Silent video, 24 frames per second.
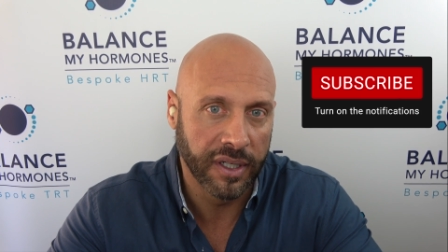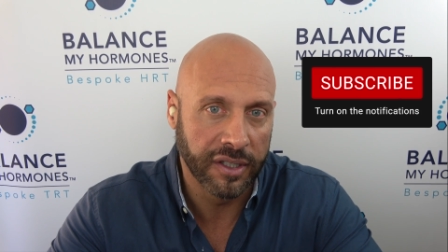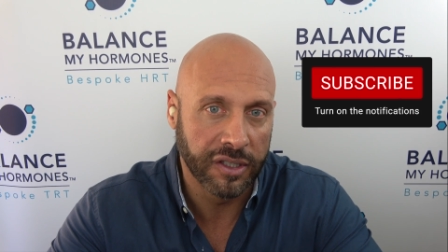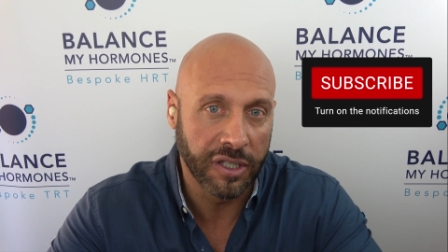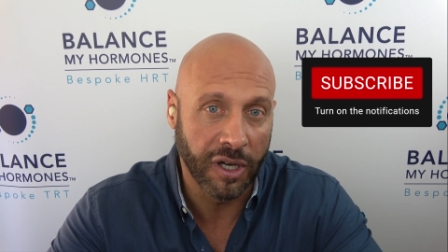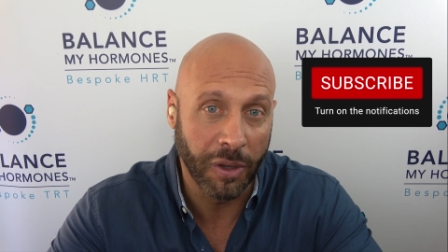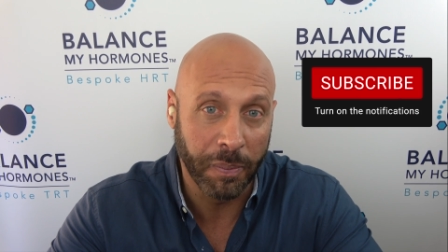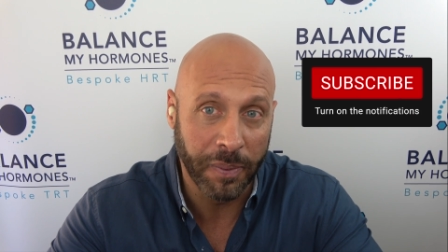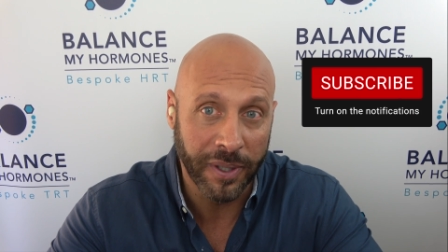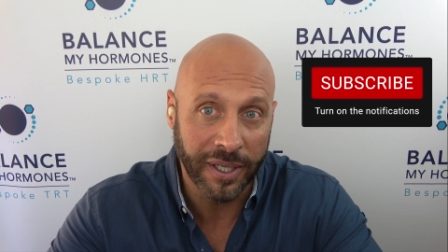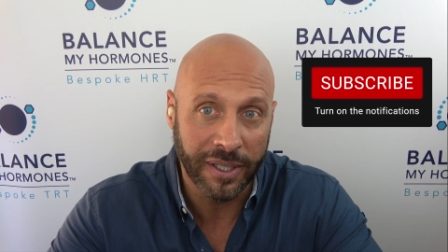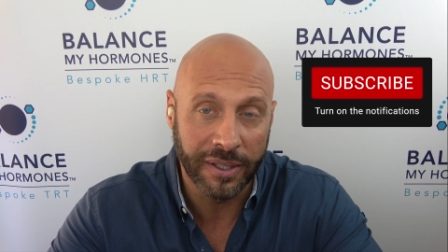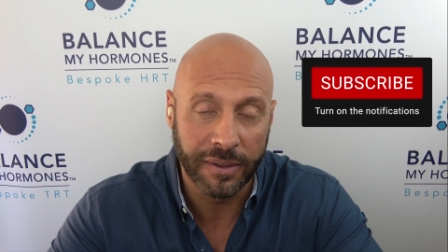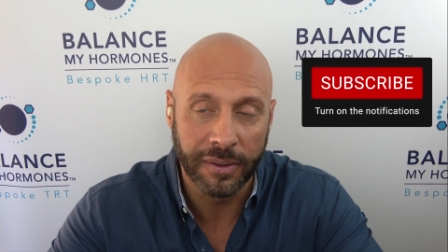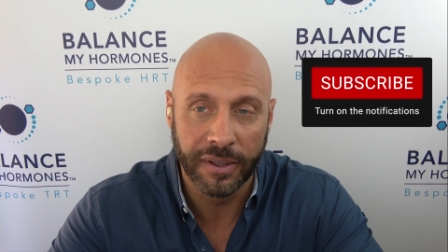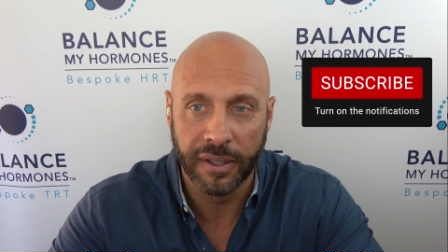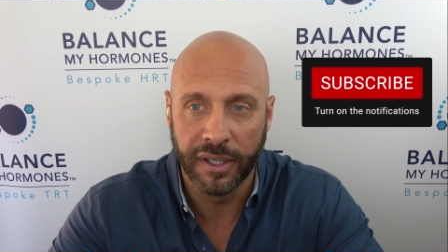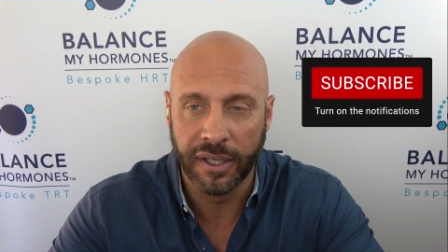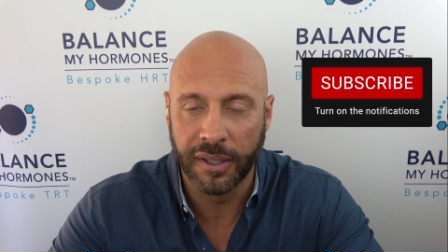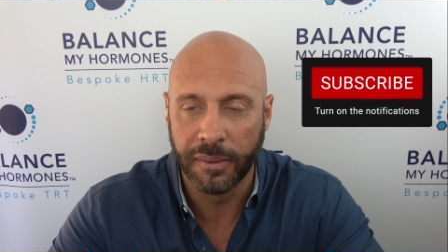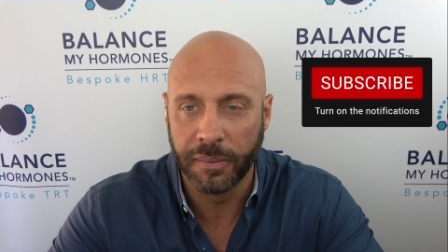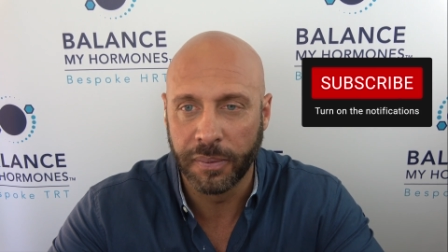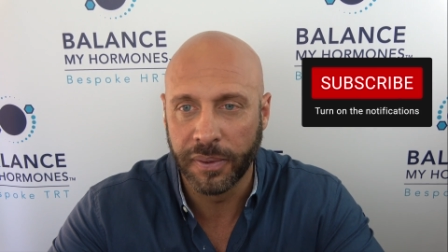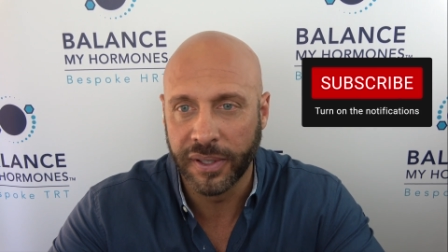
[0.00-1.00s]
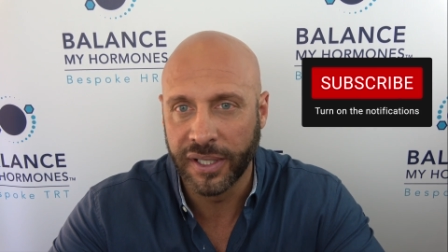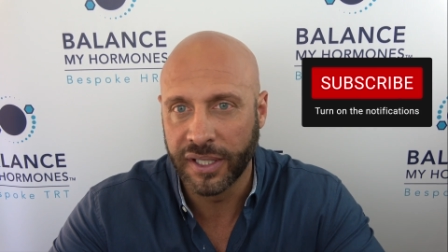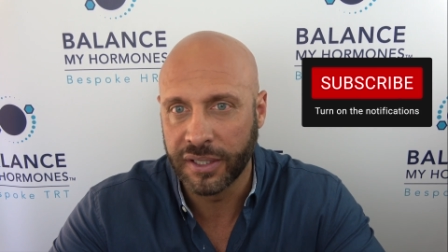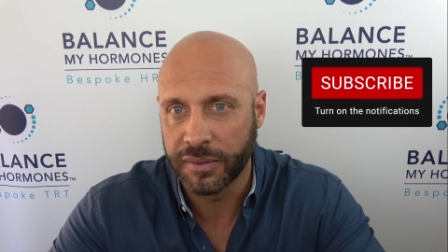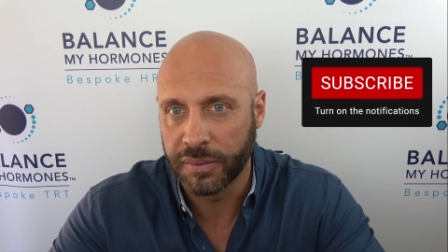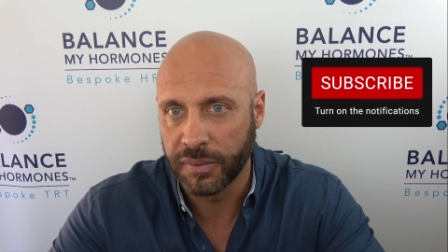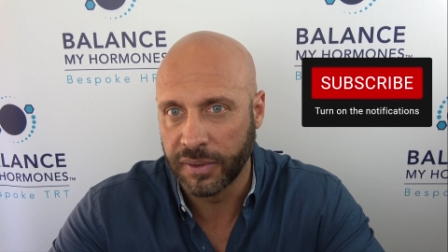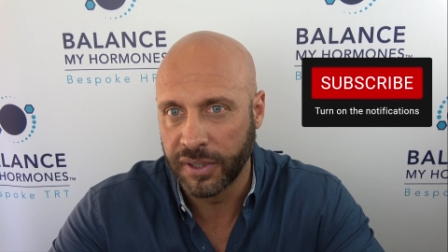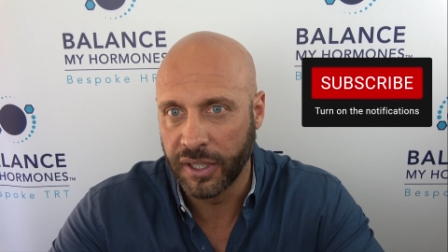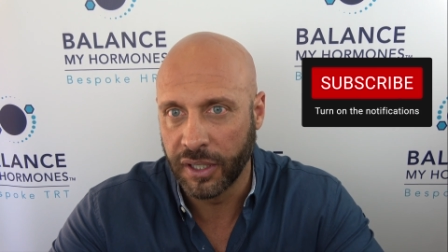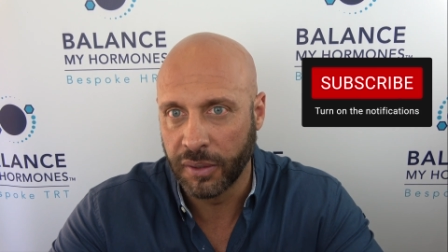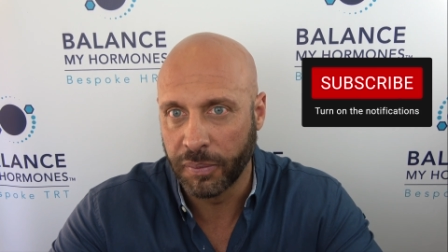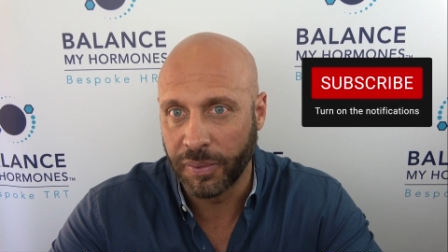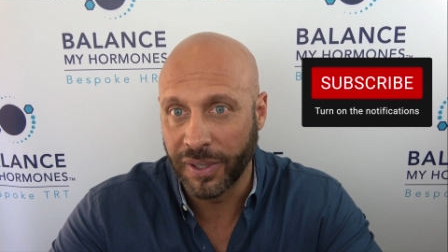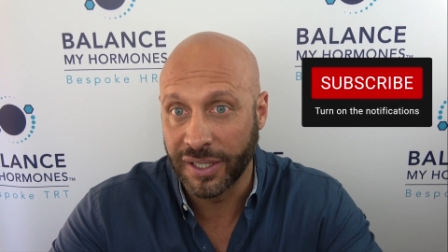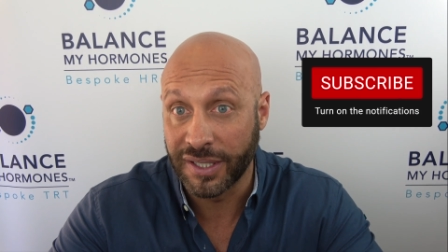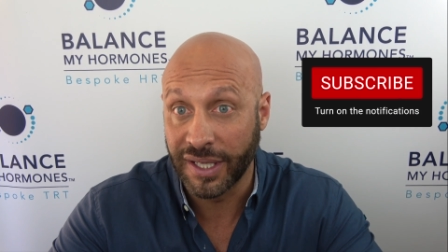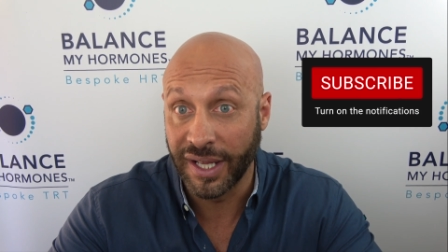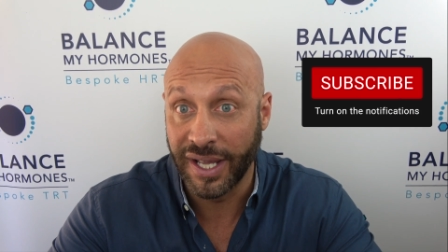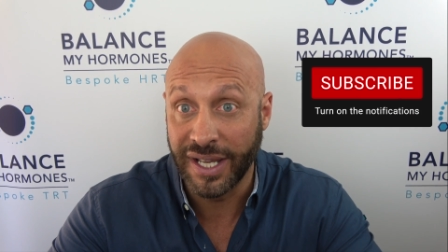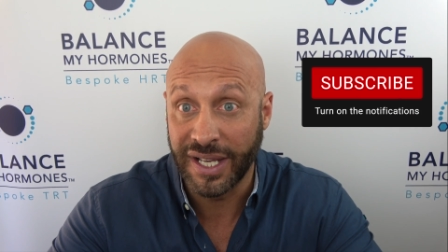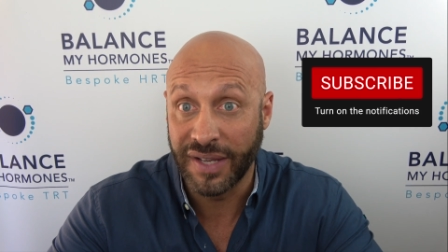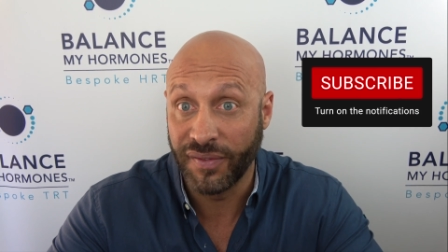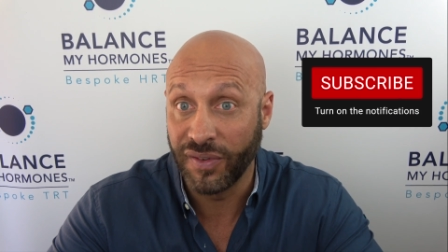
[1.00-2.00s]
topic, uh, please you know, press
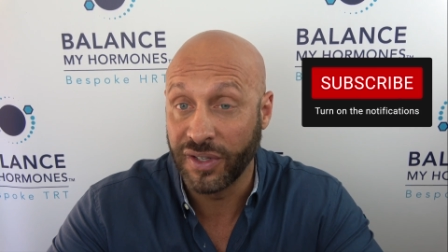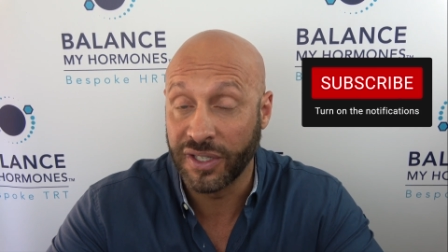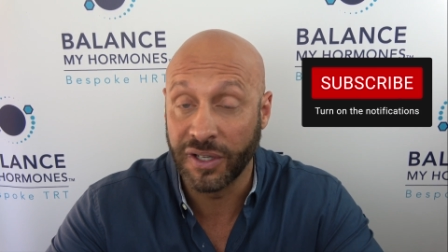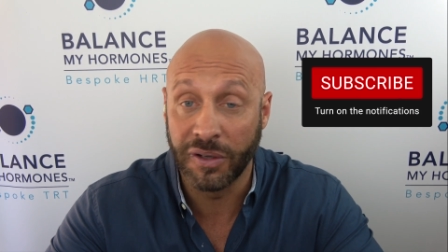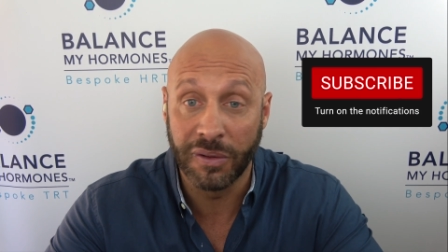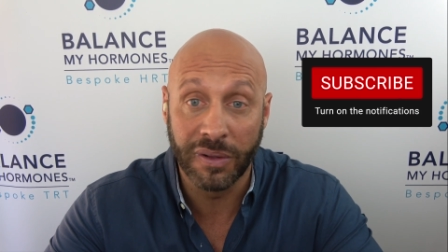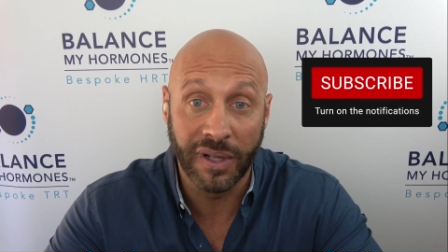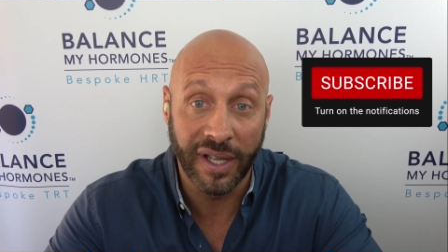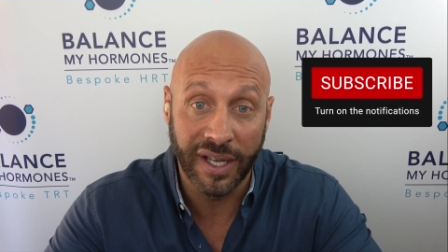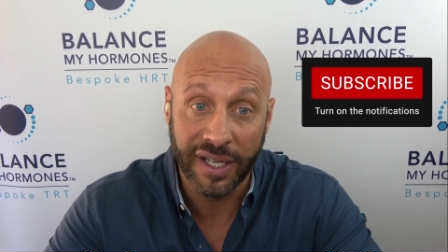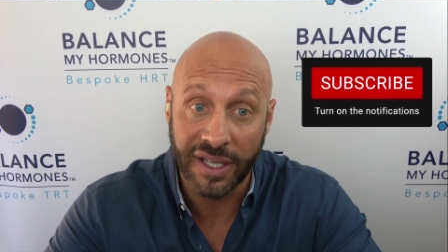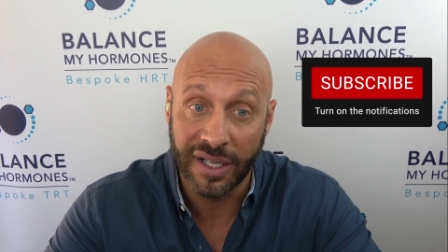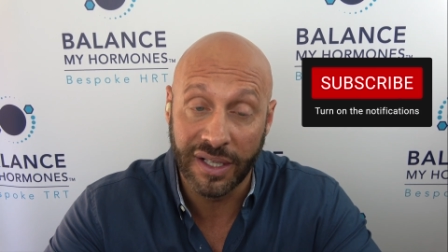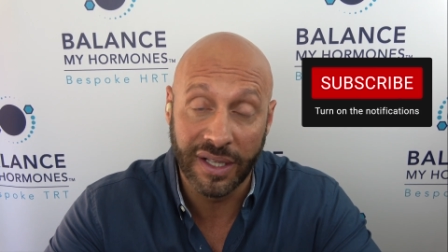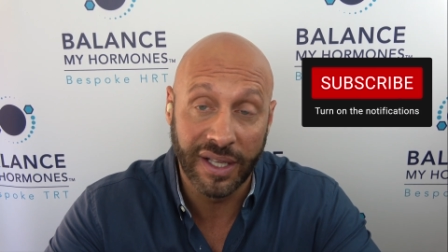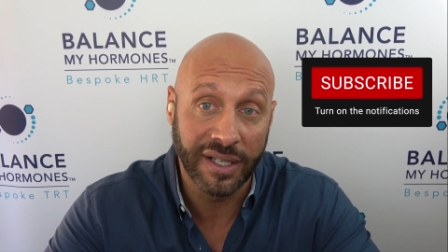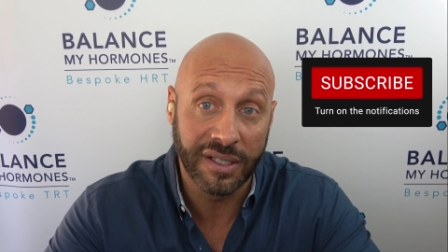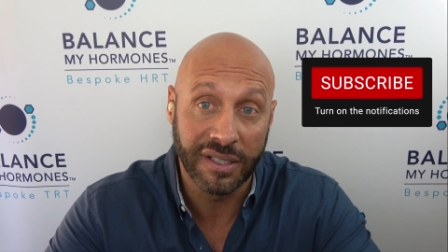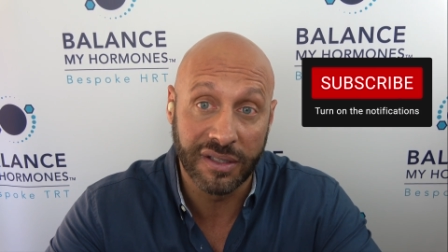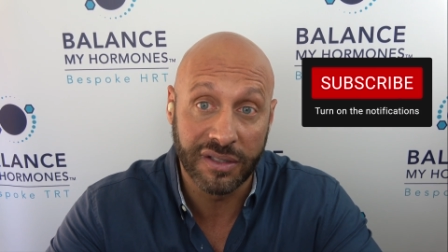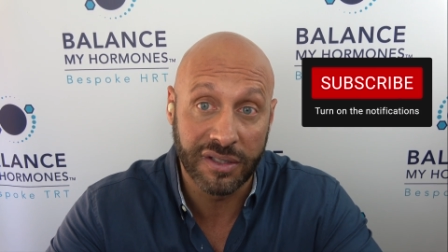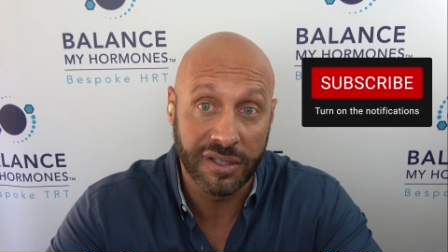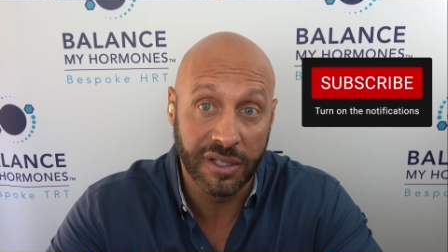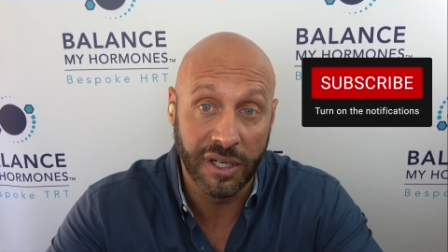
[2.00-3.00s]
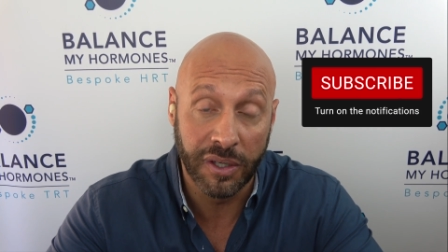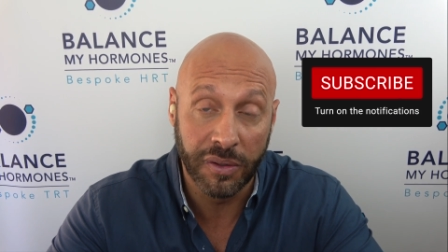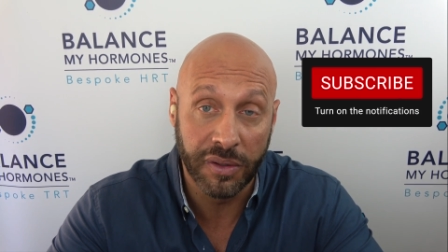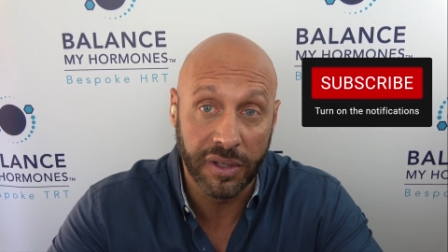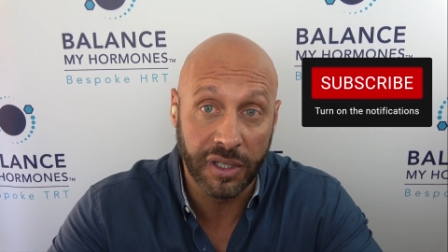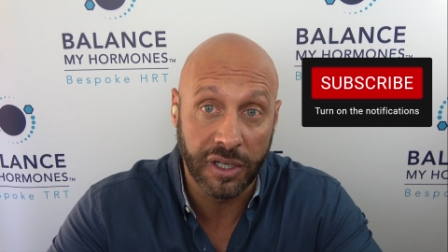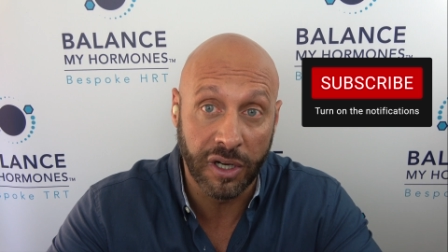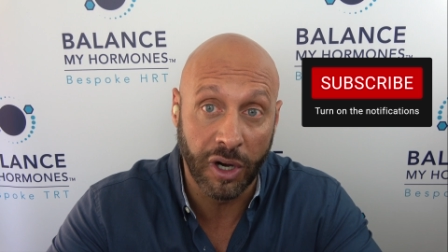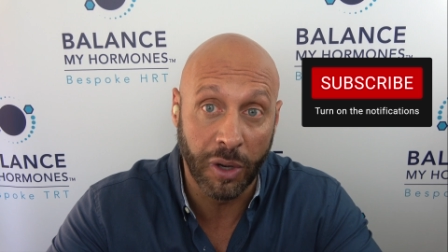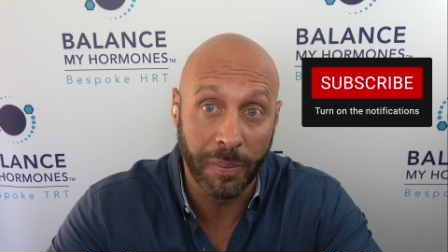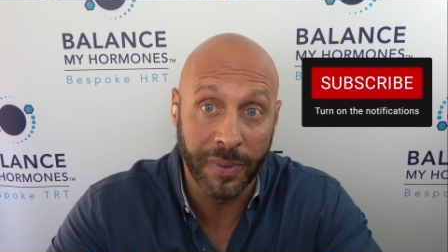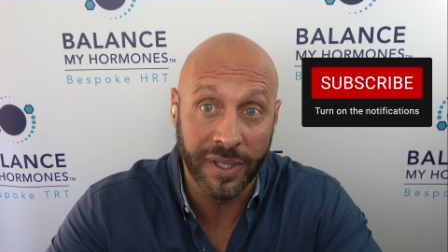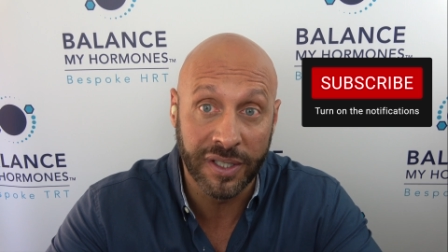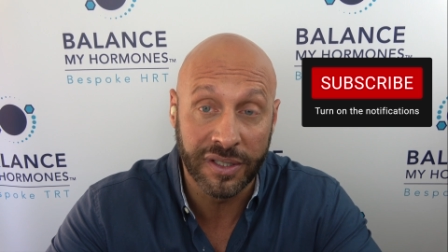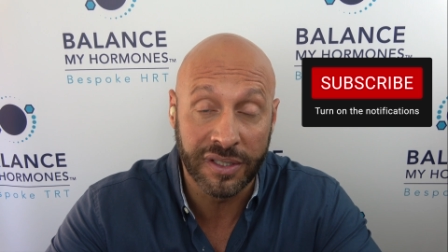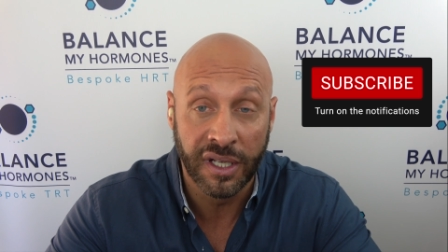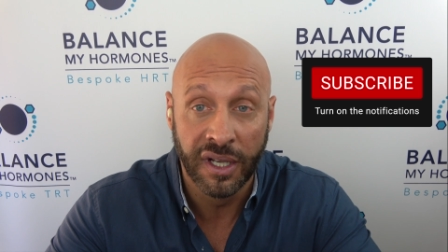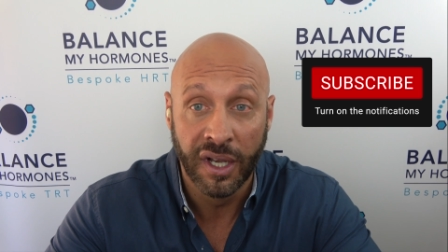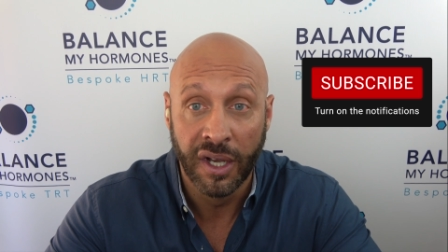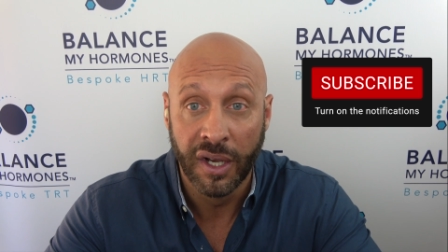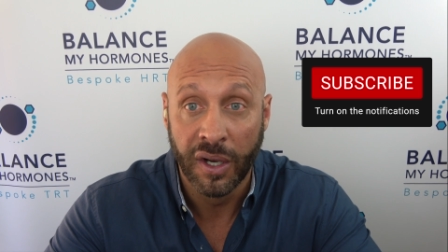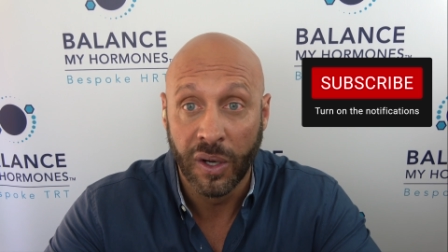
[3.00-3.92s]
like. If you don't like it, let us know in the comments.